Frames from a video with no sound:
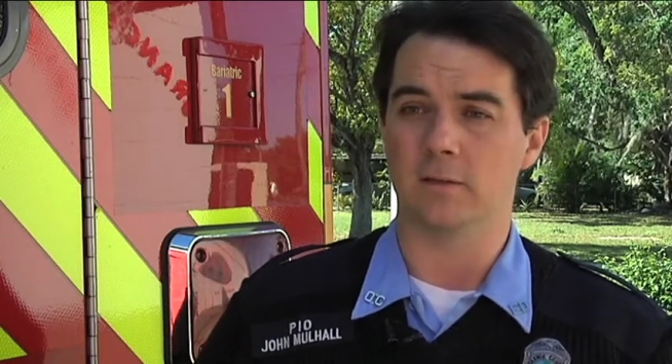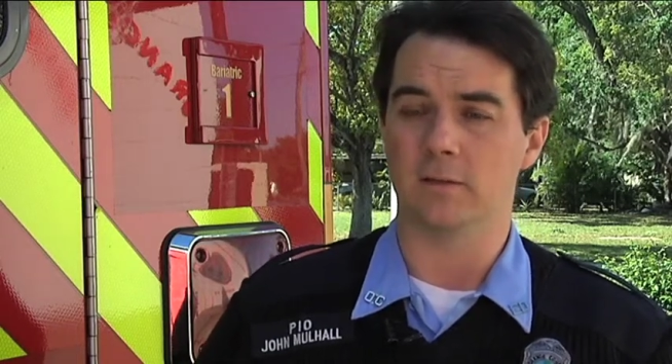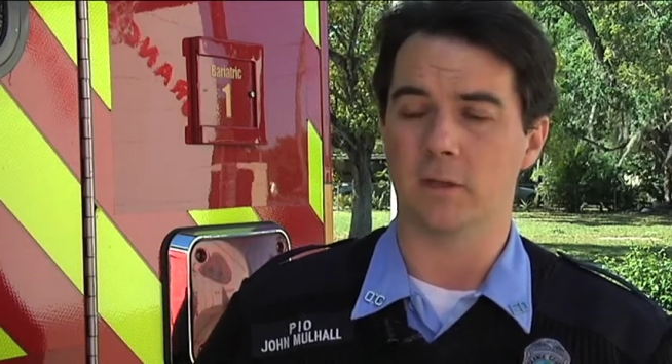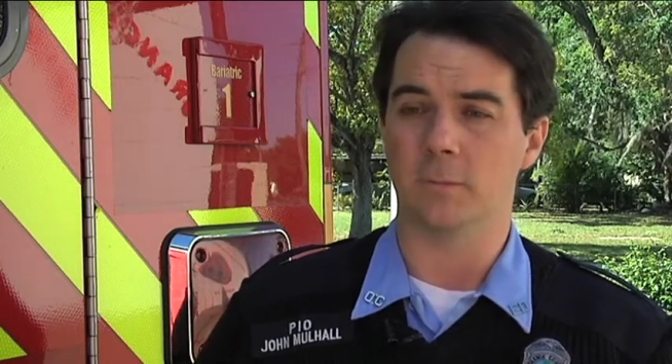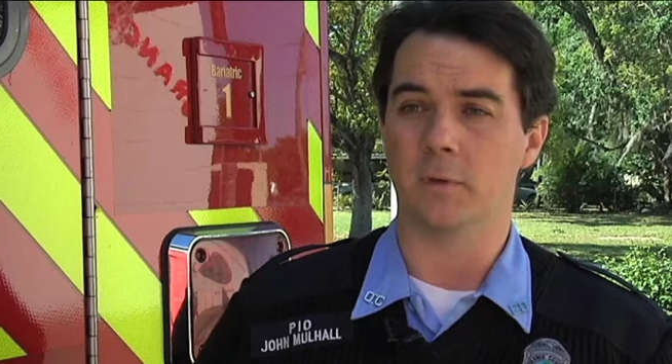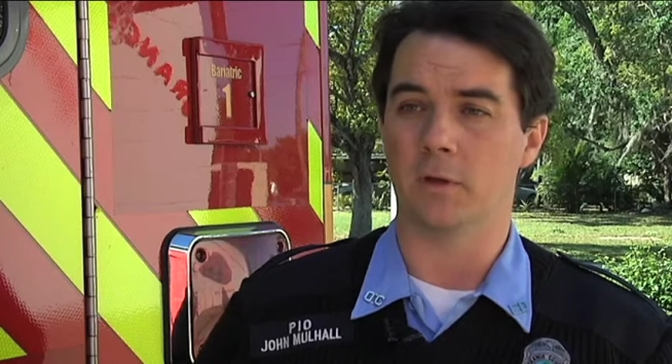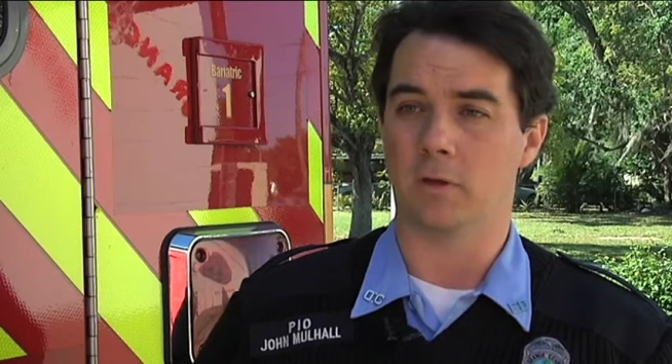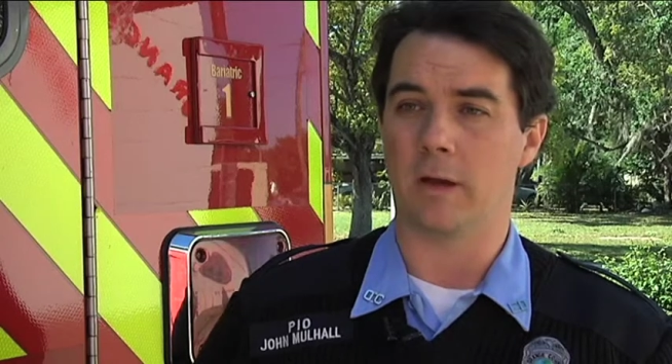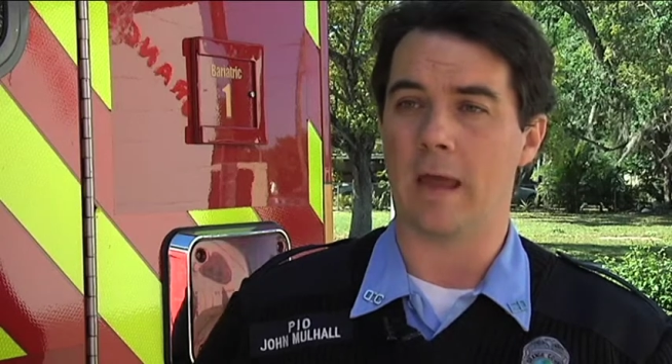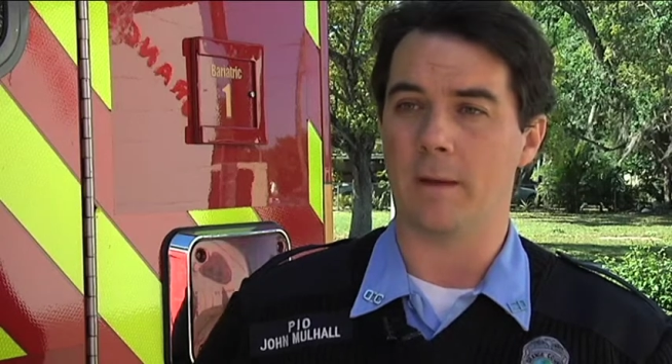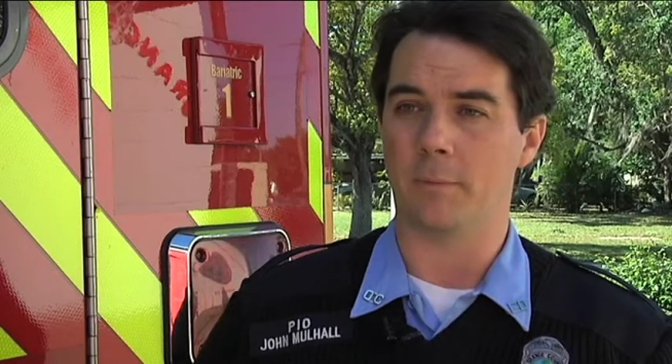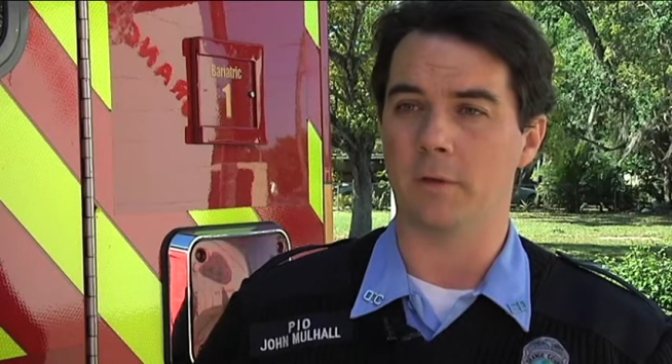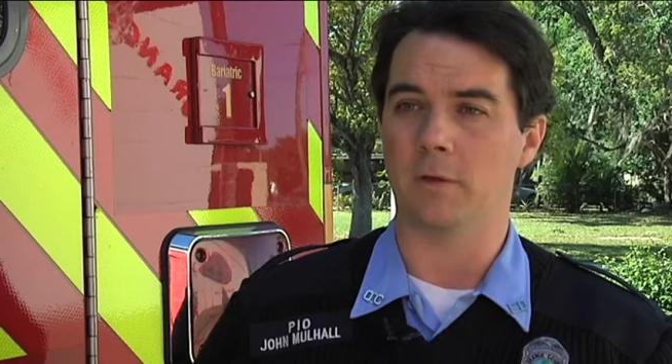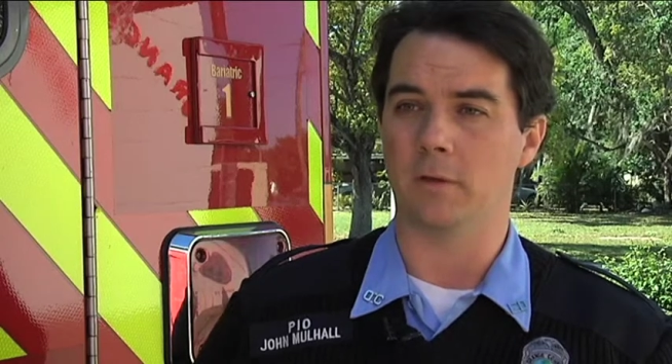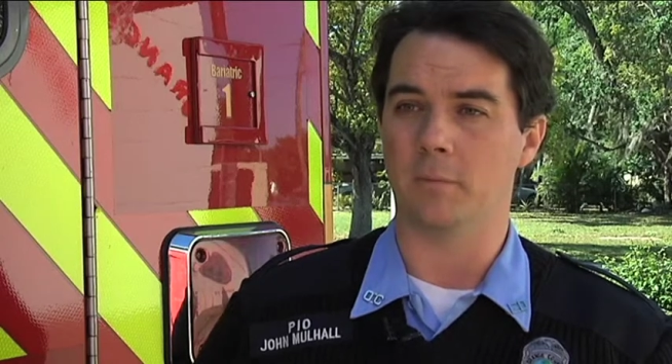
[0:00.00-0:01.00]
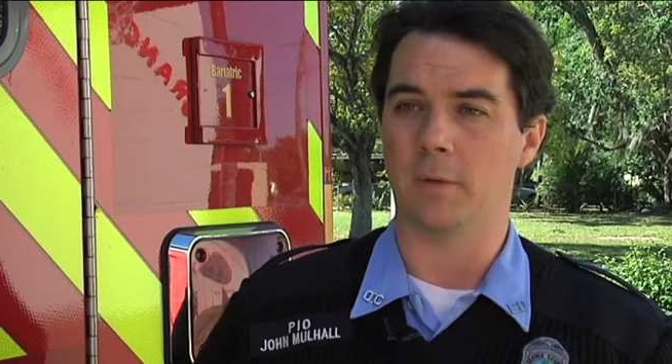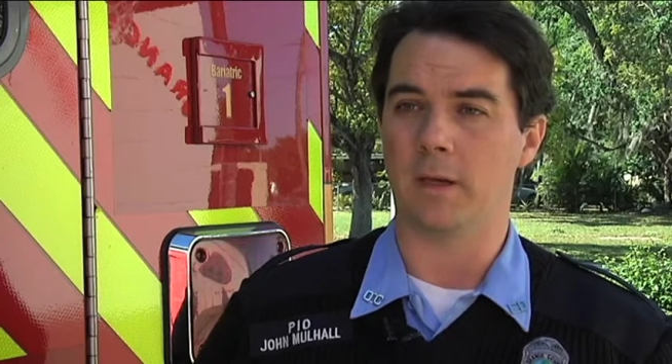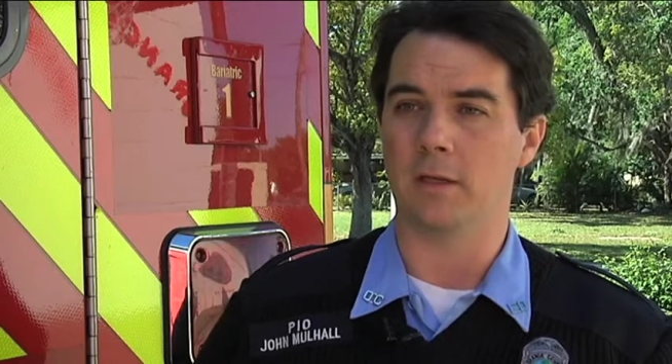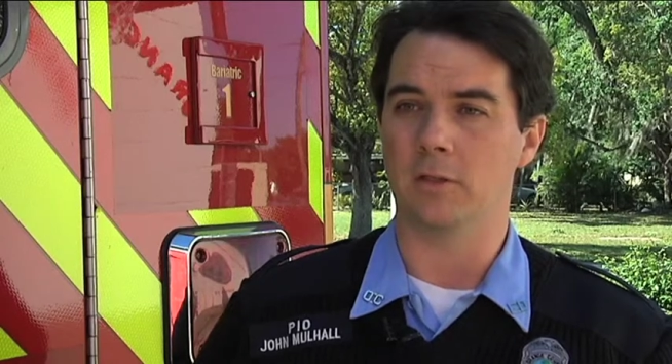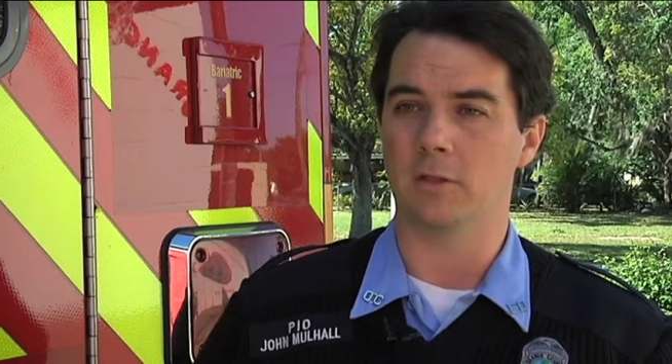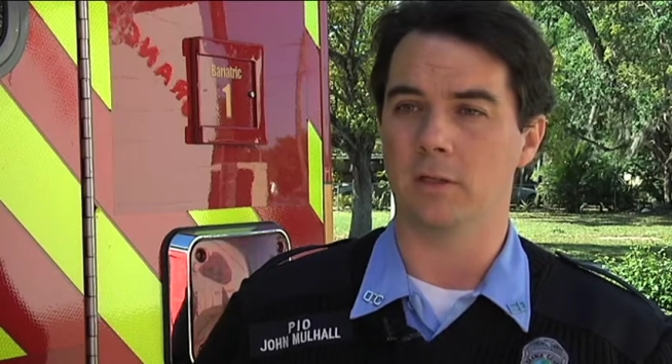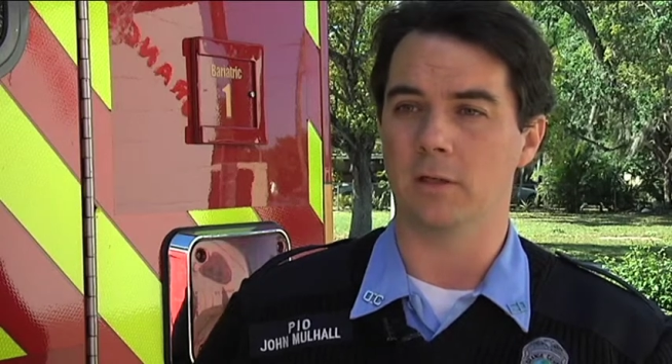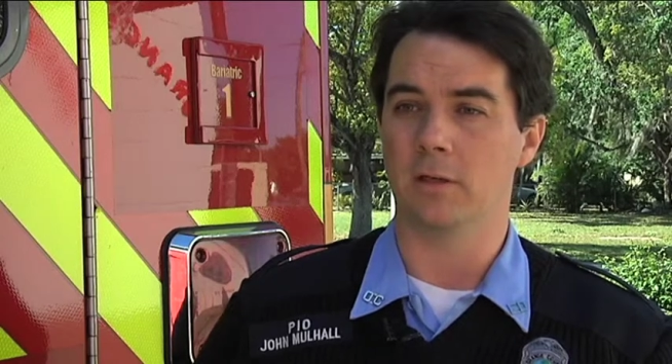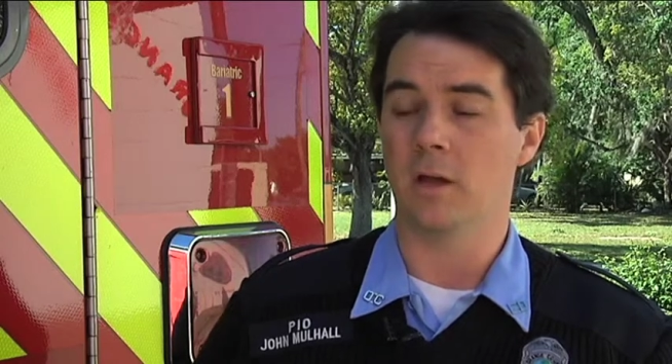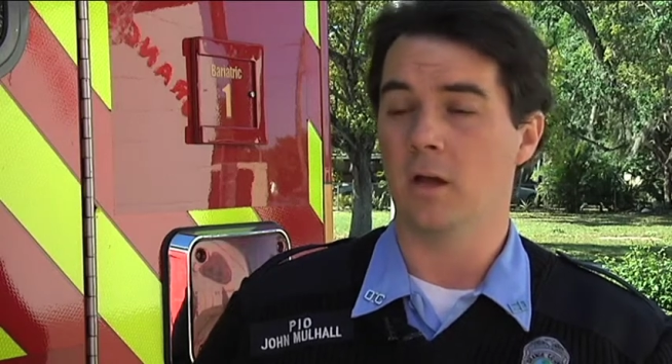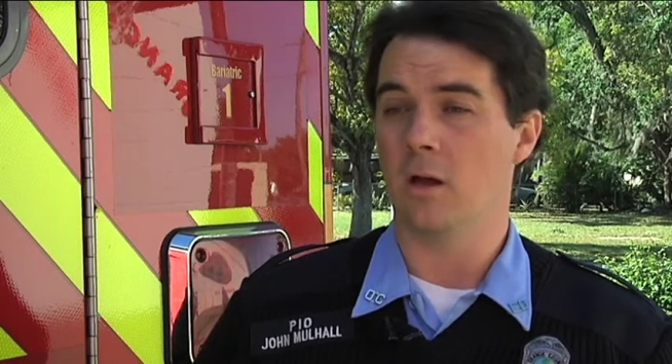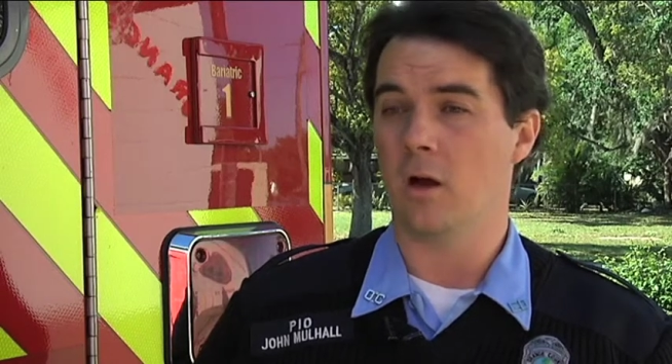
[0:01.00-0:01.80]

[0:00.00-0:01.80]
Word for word: something could happen to the patient.